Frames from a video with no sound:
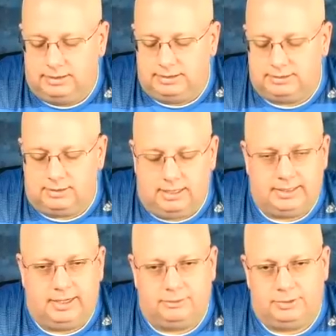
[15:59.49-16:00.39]
its light
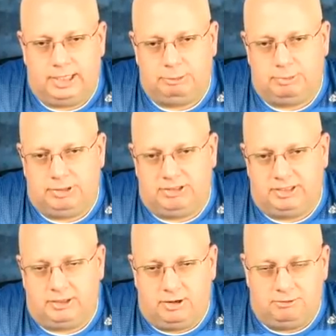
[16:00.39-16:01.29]
gathering
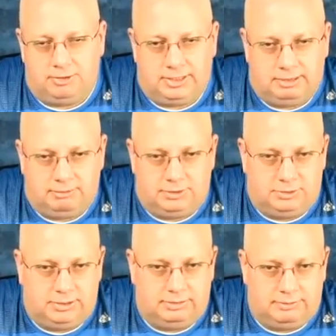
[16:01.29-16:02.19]
capability over a given
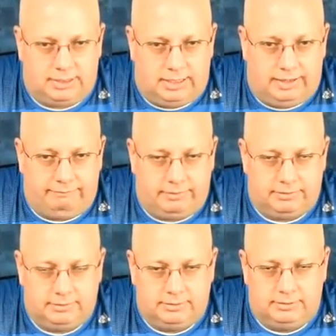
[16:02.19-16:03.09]
unit of time,
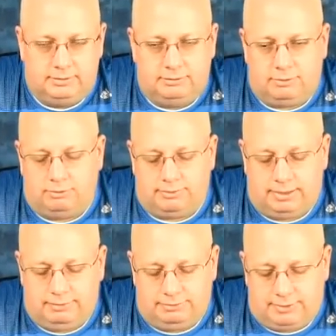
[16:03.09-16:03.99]
4.5 to